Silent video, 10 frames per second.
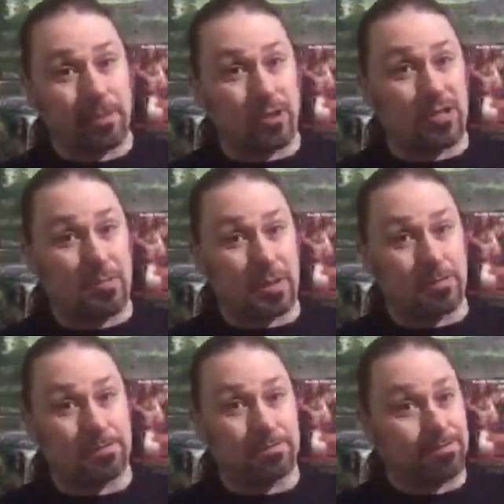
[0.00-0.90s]
or something.
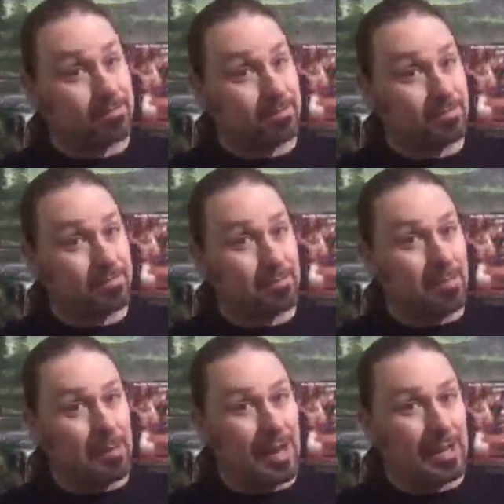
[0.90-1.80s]

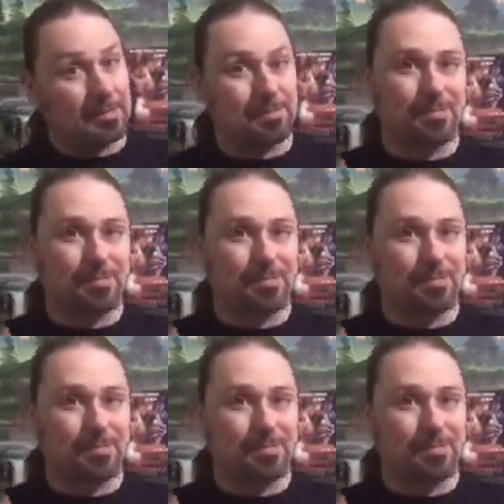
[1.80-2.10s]
Bye bye.